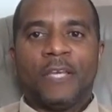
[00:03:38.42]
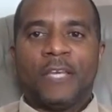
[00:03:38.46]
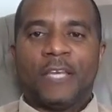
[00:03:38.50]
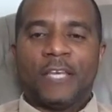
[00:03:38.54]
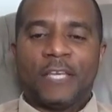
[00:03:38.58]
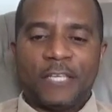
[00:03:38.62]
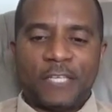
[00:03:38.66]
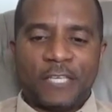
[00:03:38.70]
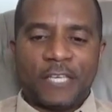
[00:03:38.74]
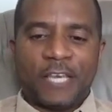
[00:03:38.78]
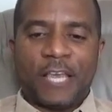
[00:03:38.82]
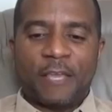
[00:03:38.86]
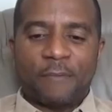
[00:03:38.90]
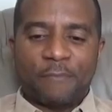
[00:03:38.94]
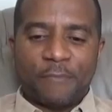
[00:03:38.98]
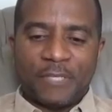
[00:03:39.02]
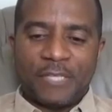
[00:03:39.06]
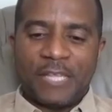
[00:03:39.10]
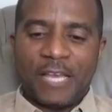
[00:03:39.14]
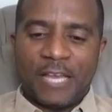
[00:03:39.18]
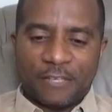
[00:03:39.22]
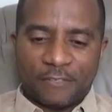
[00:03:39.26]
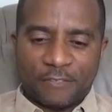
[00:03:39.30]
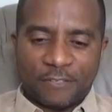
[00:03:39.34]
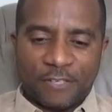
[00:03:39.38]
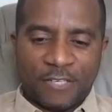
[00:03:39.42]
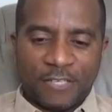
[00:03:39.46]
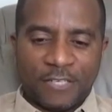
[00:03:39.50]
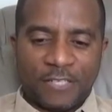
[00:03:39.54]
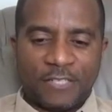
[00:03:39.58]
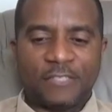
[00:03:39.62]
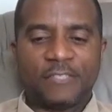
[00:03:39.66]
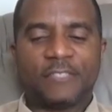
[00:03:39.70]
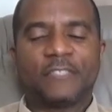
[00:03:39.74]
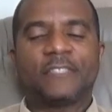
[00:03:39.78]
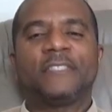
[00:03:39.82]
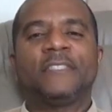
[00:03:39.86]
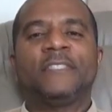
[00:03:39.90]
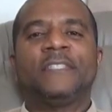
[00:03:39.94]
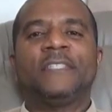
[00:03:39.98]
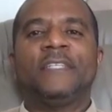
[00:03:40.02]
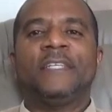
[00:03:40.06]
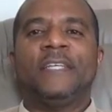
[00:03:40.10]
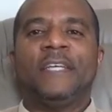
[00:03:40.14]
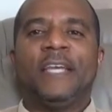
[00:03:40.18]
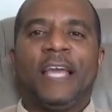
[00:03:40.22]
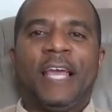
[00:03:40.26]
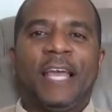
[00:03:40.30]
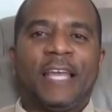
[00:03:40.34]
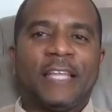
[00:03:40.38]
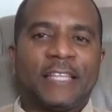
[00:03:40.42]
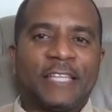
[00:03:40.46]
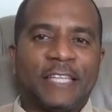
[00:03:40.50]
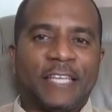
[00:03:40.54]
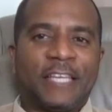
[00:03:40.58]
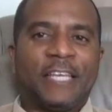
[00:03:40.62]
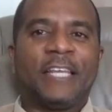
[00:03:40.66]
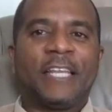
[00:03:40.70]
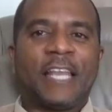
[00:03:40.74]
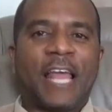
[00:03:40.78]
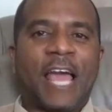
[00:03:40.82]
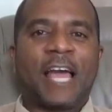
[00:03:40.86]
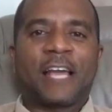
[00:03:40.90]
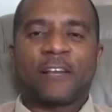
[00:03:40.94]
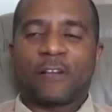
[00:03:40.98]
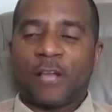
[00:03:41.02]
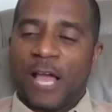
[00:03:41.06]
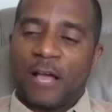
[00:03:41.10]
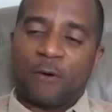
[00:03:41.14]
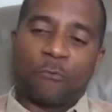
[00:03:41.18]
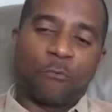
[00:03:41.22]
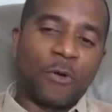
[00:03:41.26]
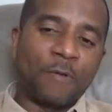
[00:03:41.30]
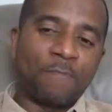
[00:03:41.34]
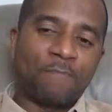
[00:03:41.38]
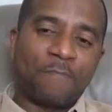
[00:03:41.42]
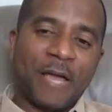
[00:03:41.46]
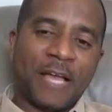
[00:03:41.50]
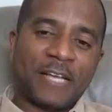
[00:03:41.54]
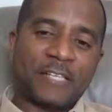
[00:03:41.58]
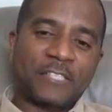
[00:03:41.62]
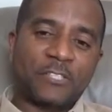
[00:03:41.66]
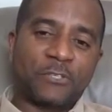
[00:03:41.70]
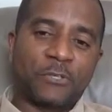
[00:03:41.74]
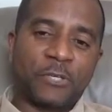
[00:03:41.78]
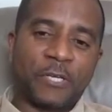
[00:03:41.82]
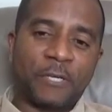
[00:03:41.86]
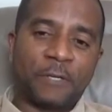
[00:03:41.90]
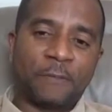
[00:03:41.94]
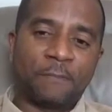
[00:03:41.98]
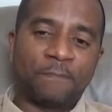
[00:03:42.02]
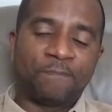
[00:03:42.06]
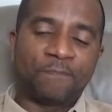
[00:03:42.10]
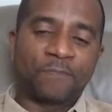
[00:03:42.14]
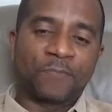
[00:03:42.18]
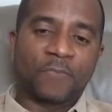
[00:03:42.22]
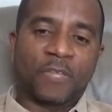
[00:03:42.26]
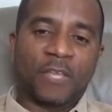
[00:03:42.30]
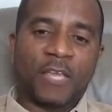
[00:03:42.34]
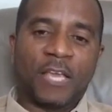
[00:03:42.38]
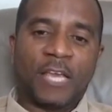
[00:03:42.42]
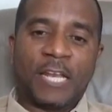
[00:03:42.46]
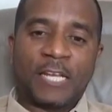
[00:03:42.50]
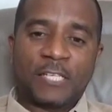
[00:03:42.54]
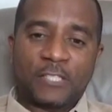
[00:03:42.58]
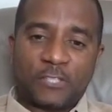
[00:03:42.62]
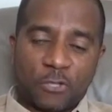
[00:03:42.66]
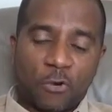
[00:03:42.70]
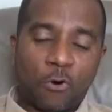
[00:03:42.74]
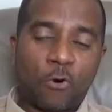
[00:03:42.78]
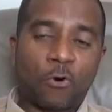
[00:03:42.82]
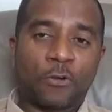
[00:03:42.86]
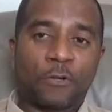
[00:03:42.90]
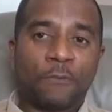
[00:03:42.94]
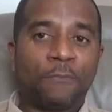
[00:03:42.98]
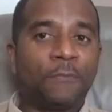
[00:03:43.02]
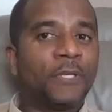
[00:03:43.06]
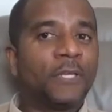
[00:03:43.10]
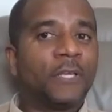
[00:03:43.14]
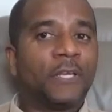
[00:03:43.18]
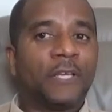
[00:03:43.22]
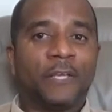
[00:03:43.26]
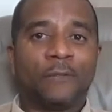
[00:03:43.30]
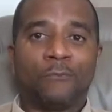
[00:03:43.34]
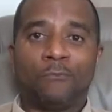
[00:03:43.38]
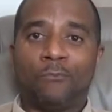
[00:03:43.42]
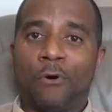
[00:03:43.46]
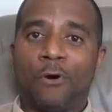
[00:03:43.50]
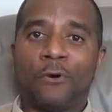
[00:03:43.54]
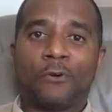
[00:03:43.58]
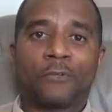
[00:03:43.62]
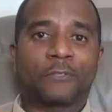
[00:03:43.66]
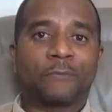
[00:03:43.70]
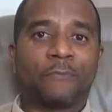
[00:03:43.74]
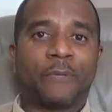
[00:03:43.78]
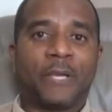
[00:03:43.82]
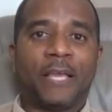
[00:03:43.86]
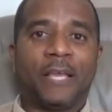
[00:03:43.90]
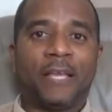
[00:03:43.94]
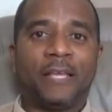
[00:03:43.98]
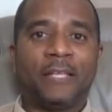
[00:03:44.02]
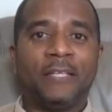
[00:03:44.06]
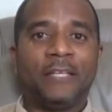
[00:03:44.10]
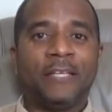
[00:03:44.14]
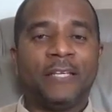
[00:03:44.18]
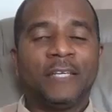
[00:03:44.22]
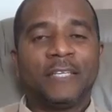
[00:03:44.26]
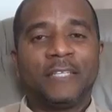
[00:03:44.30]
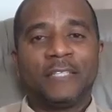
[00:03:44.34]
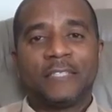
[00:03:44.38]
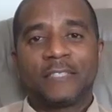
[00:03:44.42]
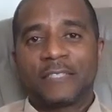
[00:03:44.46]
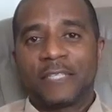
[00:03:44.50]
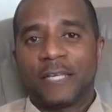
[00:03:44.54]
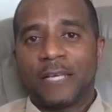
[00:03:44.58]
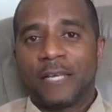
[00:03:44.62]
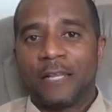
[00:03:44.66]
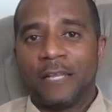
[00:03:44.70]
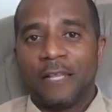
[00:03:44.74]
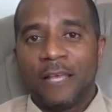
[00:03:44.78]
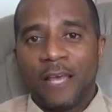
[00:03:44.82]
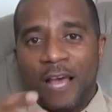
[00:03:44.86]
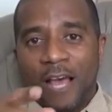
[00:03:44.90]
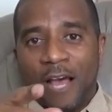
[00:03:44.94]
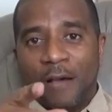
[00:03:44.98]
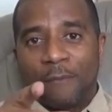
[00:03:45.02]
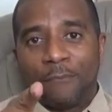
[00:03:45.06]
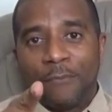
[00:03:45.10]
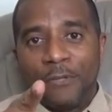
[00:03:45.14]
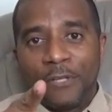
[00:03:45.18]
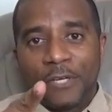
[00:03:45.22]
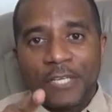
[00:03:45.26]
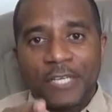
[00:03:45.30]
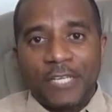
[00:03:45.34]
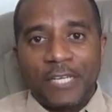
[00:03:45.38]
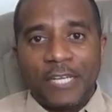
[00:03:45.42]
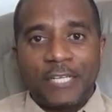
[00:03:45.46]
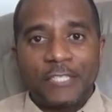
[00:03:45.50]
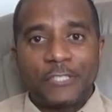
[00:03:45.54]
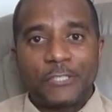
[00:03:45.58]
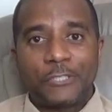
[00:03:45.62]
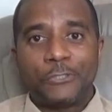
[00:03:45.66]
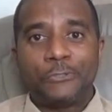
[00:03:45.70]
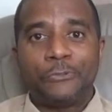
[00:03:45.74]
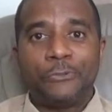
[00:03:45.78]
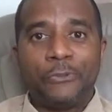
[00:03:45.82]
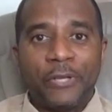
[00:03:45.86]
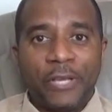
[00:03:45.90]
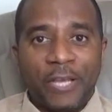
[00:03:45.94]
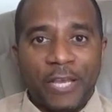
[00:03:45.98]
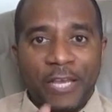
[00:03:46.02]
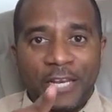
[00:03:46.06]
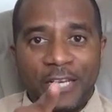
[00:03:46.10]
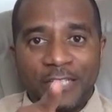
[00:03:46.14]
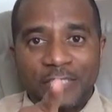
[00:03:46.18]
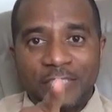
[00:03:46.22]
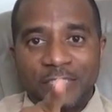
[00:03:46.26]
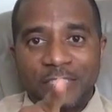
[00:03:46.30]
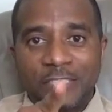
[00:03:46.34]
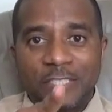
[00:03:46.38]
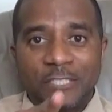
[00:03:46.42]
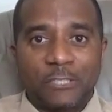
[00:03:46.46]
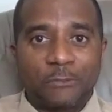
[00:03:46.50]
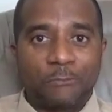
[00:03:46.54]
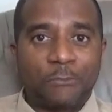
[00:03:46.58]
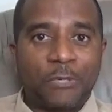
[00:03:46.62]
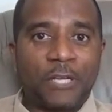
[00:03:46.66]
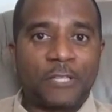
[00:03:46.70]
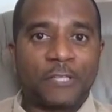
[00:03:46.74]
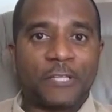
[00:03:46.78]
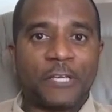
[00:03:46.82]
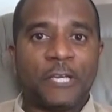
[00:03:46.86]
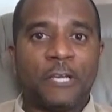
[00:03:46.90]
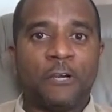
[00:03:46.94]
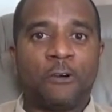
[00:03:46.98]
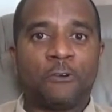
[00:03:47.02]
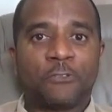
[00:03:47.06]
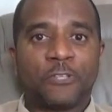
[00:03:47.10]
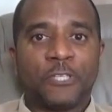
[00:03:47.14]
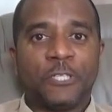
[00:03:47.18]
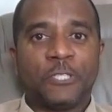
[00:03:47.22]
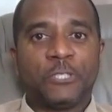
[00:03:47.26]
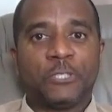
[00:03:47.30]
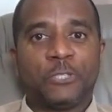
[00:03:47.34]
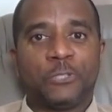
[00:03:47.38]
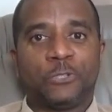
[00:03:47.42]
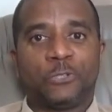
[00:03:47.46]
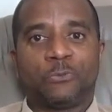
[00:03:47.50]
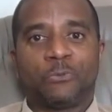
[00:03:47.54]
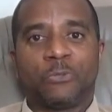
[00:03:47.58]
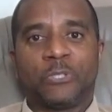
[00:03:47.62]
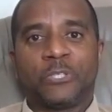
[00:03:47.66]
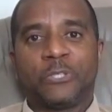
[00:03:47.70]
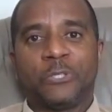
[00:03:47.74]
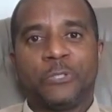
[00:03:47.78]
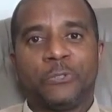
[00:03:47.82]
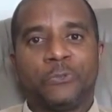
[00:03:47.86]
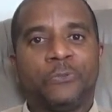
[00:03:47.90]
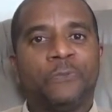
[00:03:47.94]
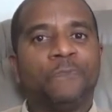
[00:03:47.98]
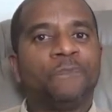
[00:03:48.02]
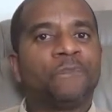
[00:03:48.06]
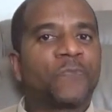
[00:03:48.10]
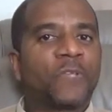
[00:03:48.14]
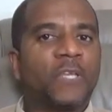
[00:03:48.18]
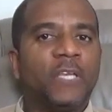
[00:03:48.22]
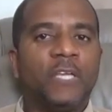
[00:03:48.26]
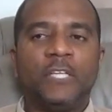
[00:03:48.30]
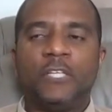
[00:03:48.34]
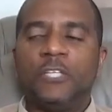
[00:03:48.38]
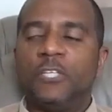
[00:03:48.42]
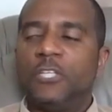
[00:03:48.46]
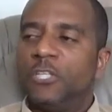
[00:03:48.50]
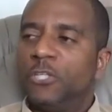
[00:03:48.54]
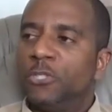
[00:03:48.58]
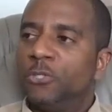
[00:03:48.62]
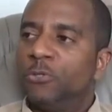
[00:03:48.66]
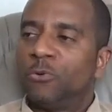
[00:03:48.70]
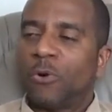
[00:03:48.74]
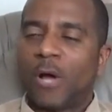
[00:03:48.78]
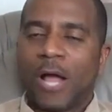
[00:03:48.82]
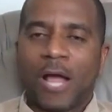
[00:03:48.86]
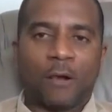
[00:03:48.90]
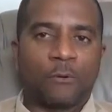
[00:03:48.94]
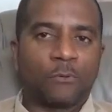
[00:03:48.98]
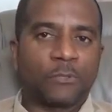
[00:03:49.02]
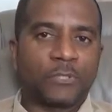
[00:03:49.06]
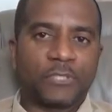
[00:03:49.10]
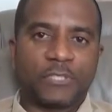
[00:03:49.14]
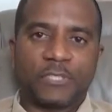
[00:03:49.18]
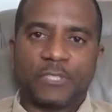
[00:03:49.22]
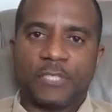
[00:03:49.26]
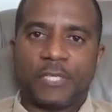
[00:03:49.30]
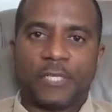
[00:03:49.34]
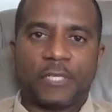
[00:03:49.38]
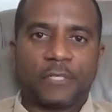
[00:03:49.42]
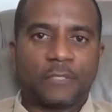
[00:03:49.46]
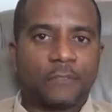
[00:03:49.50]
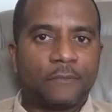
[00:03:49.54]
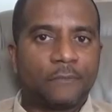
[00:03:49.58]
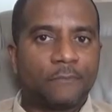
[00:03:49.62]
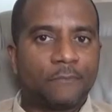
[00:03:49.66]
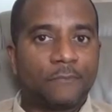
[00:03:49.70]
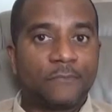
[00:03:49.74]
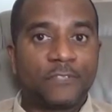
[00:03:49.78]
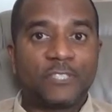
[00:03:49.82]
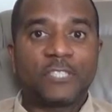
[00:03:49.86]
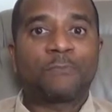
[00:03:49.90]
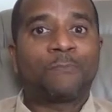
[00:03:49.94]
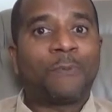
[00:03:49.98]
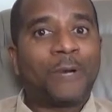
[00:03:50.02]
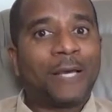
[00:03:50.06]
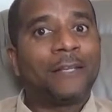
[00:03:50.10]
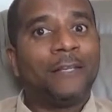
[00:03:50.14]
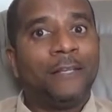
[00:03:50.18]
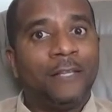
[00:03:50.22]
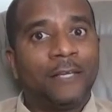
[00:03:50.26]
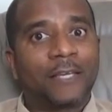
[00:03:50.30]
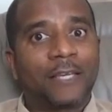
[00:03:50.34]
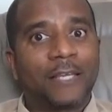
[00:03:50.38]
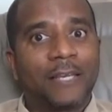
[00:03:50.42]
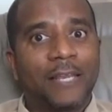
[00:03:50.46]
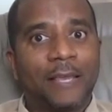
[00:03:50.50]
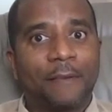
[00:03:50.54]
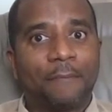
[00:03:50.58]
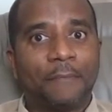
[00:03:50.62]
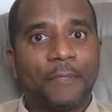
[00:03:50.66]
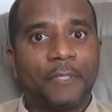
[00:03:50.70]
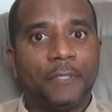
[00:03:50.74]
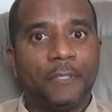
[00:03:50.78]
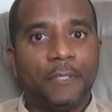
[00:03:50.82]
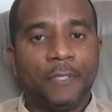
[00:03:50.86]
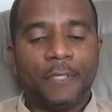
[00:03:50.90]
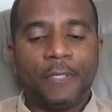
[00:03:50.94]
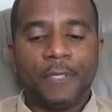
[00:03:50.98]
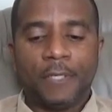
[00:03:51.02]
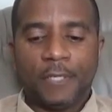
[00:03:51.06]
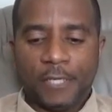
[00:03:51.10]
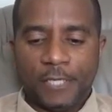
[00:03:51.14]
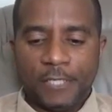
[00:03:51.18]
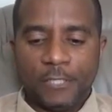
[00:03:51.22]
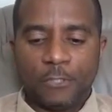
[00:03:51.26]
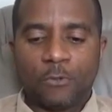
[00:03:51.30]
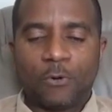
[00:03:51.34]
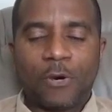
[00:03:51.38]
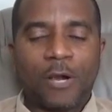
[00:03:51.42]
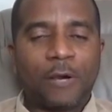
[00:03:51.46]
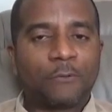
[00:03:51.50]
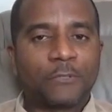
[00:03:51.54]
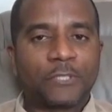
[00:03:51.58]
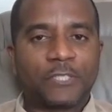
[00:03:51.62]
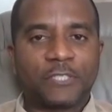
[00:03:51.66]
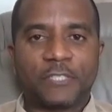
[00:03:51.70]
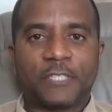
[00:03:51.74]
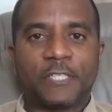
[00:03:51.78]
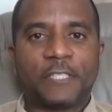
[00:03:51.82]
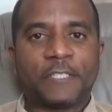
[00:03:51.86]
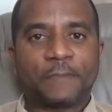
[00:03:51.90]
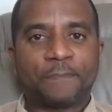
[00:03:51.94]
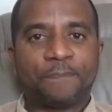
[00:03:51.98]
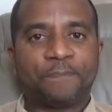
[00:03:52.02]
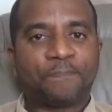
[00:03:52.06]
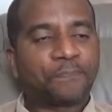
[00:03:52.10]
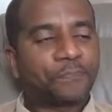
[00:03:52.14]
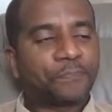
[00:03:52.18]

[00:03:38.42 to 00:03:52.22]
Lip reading: He gave me that list, and then I went back to him and I told him it worked, man. He said, "I'm looking at you and I see some other health issues with you." He knew I was sick just by looking at me. He knew I was sick.